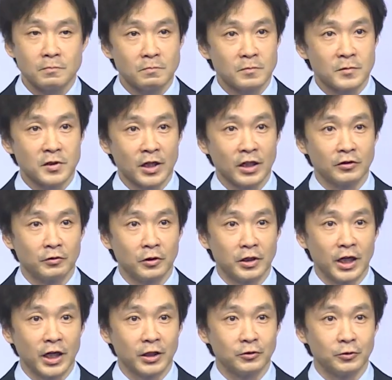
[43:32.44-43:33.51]
Sounds very
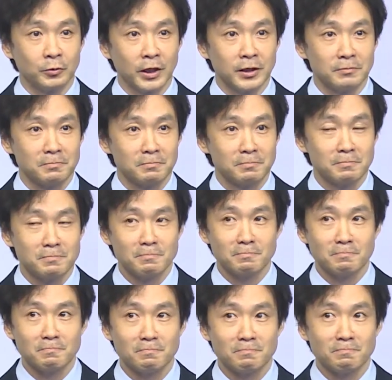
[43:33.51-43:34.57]
nice, right?
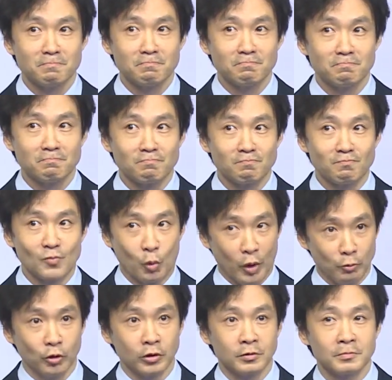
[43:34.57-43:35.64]
One
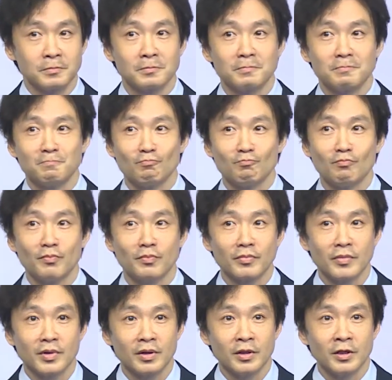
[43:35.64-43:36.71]
more.
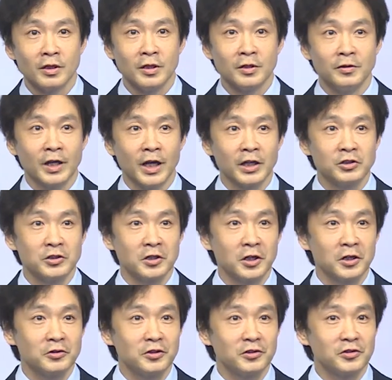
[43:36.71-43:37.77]
Not
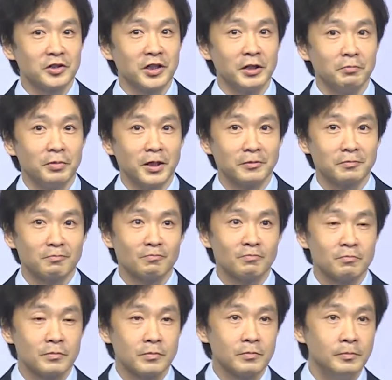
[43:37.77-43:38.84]
just sleeping.
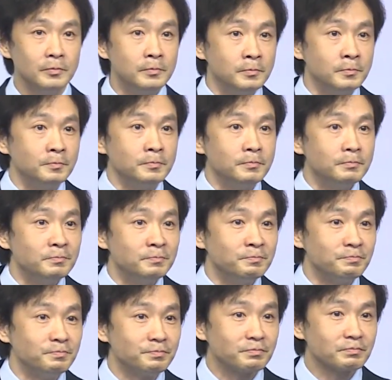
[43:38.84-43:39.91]

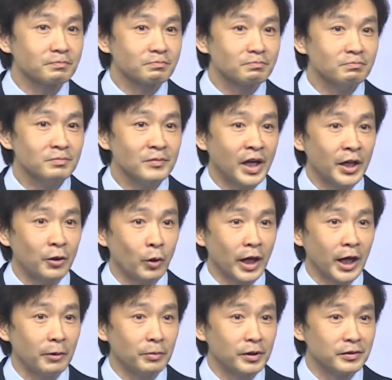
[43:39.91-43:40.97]
Hey, what
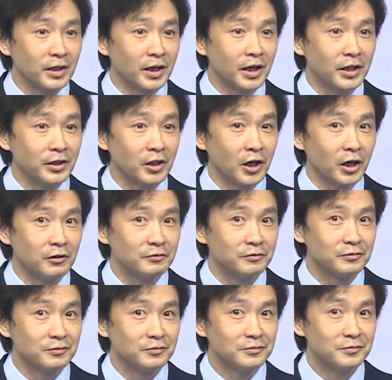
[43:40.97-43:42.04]
happened? I cough.
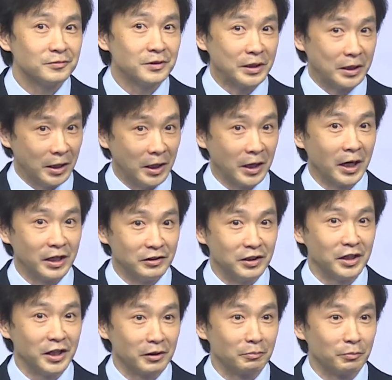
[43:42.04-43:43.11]
Yeah, I did
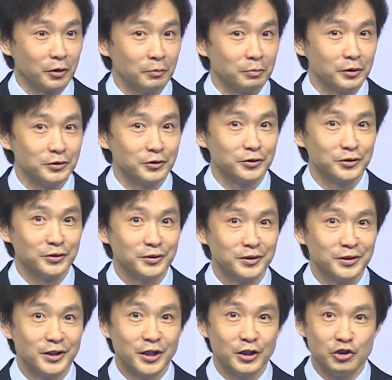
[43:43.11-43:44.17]
it on purpose.
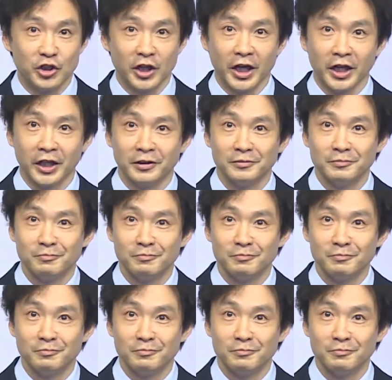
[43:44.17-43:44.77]
Jay.